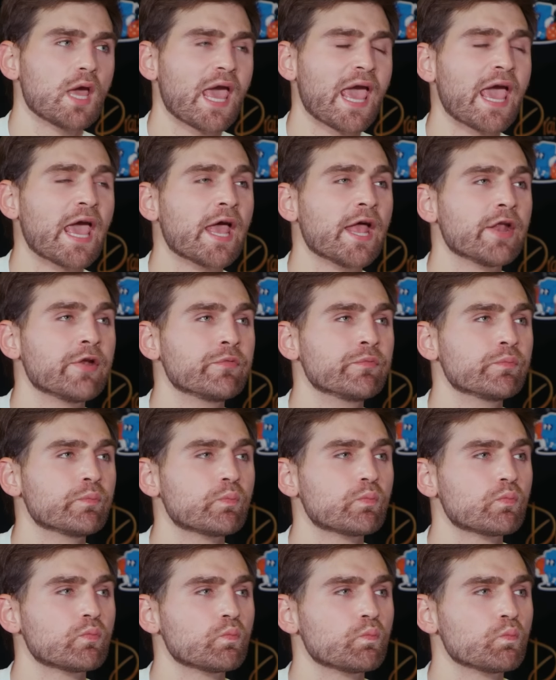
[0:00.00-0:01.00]
And
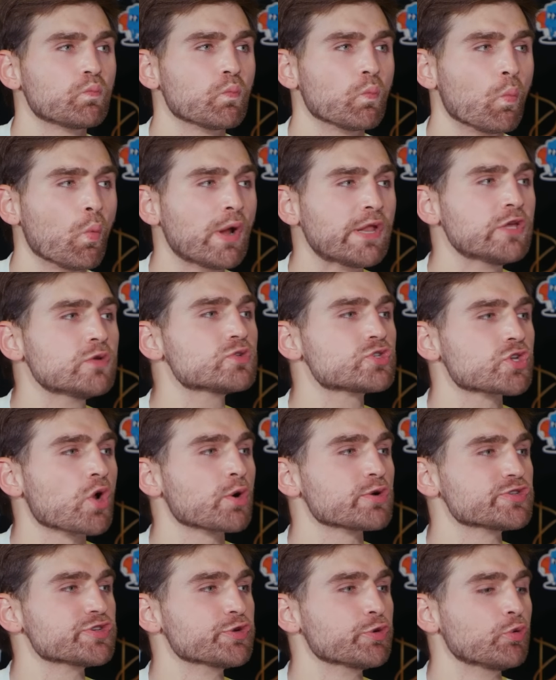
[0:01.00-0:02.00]
when you
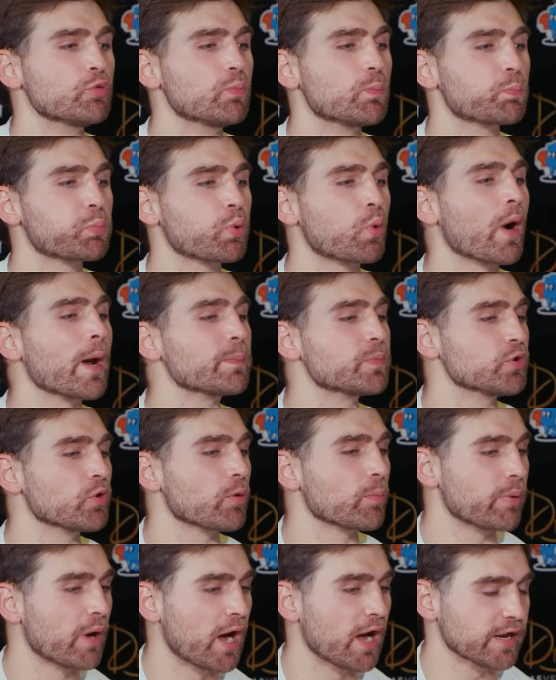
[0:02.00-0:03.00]
start to prep your
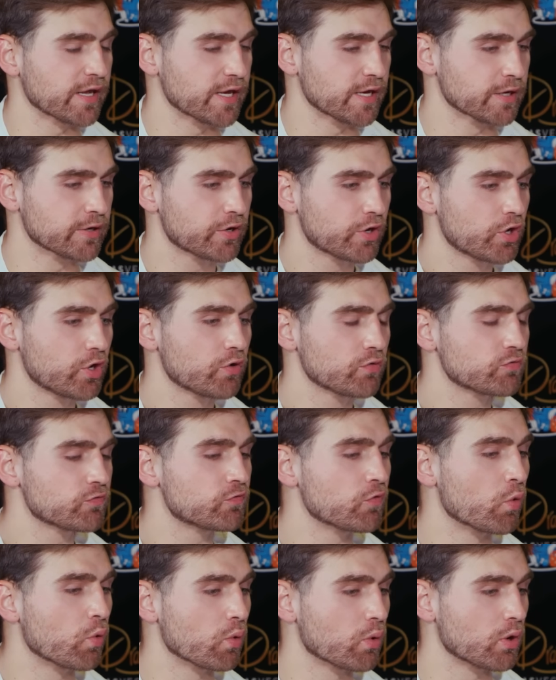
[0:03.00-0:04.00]
body
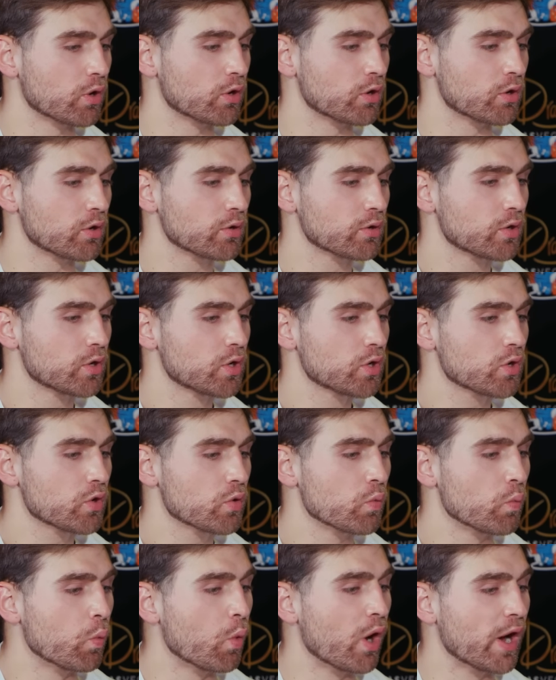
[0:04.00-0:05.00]
for
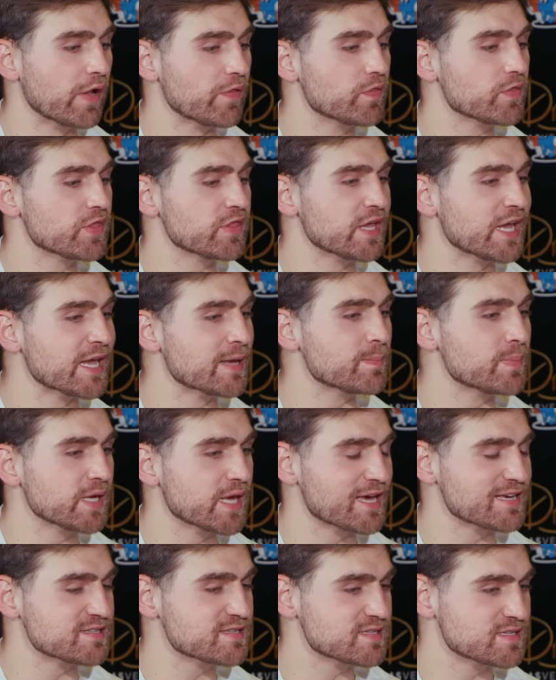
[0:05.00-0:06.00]
what the
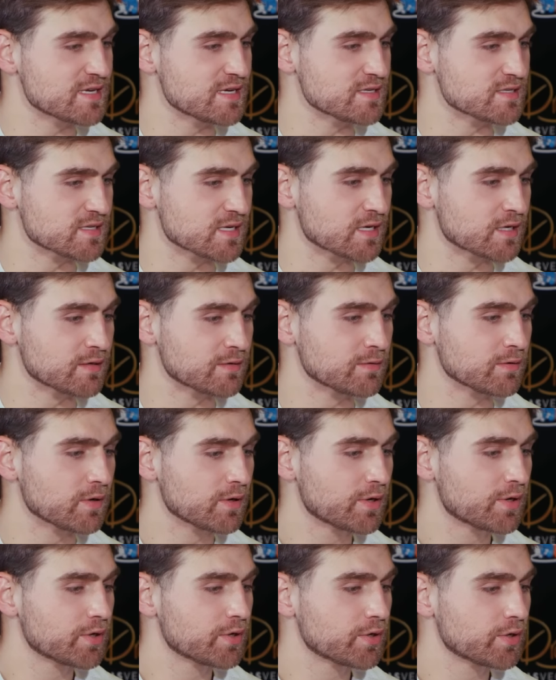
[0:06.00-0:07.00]
NBA season
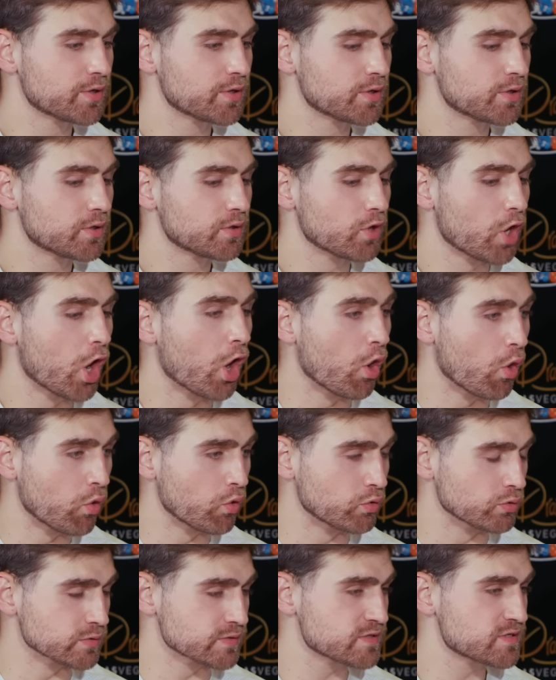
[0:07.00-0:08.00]

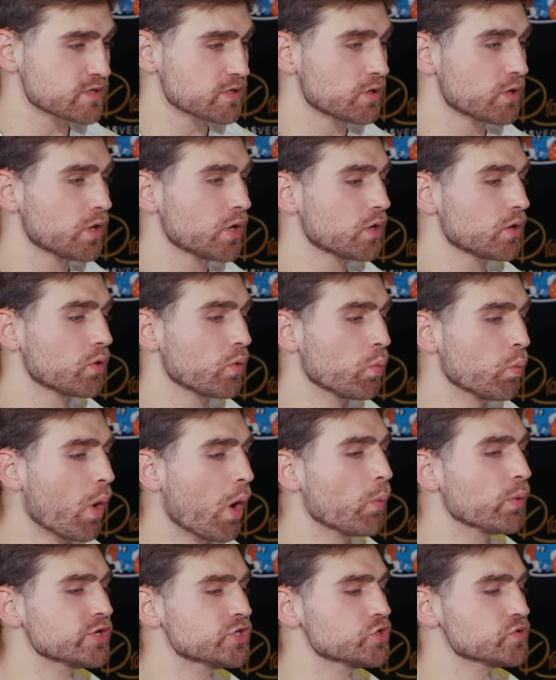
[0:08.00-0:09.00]
holds, what
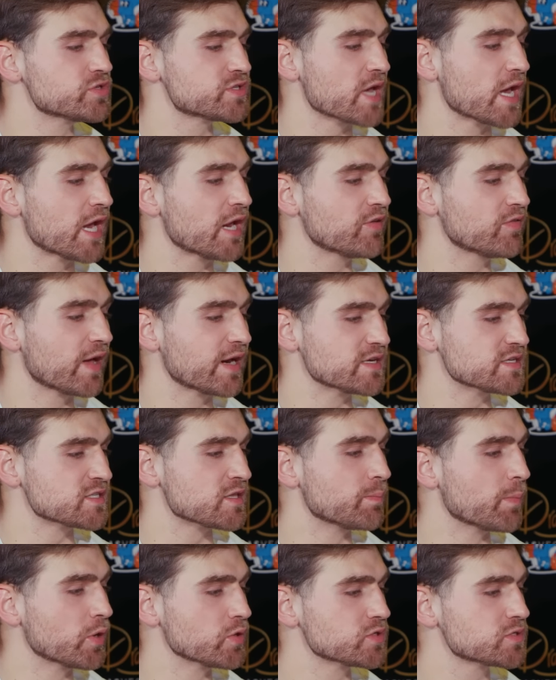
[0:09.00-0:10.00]
would you say that is the
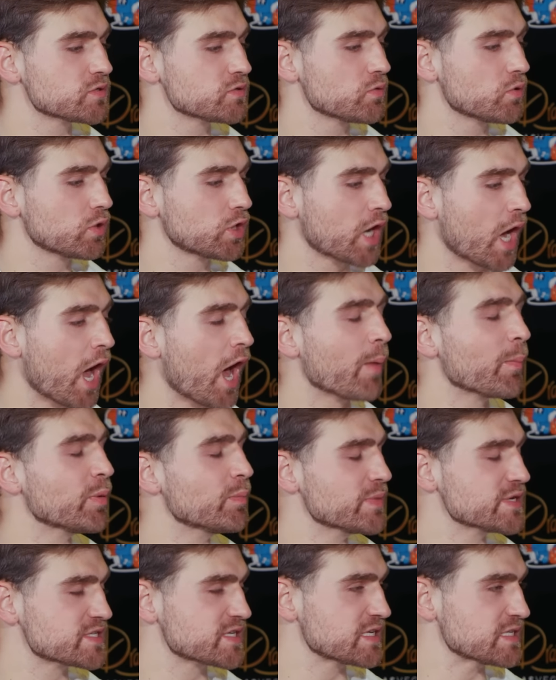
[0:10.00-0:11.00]
most common
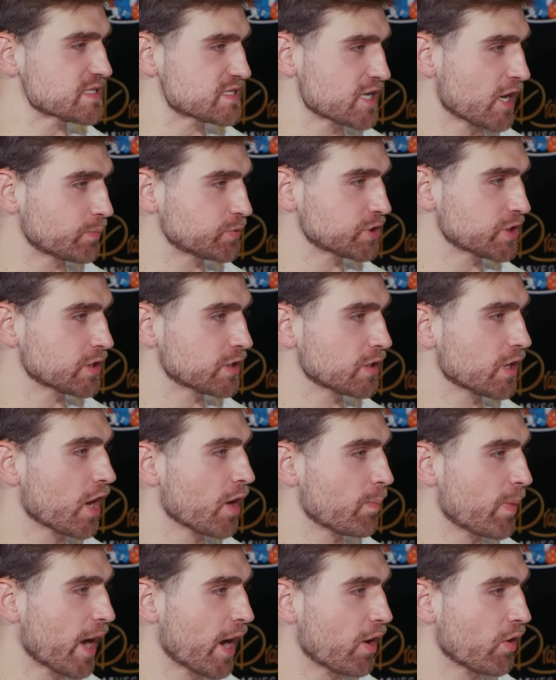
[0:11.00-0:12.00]
misconception
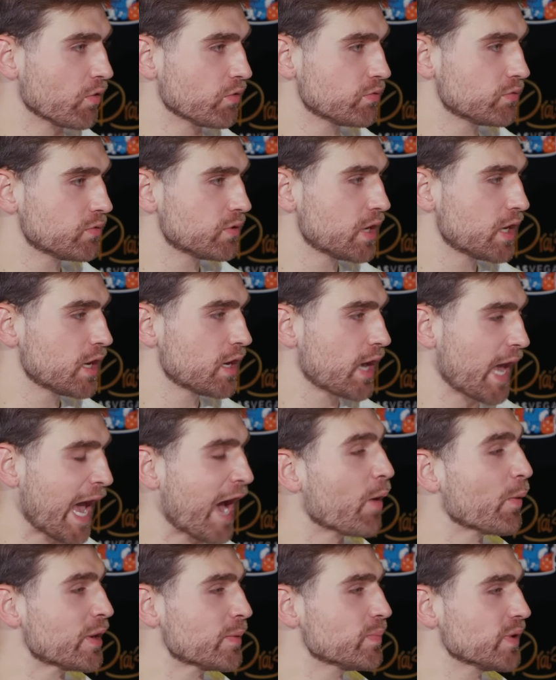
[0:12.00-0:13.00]
about
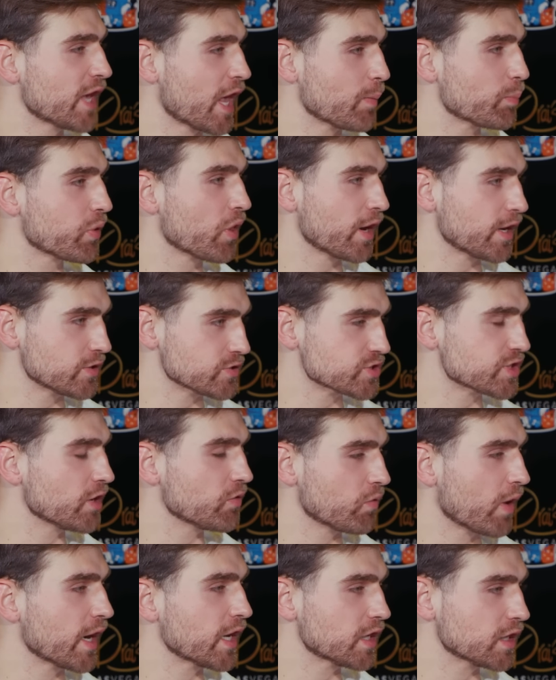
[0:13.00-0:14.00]
how NBA players get
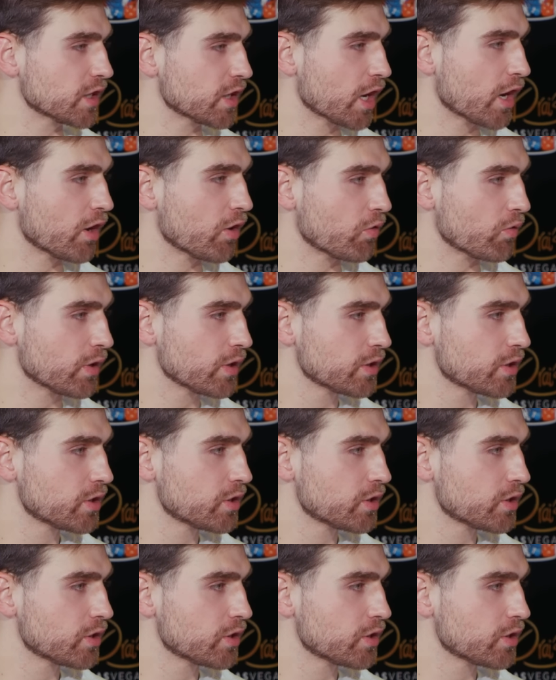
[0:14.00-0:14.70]
ready to go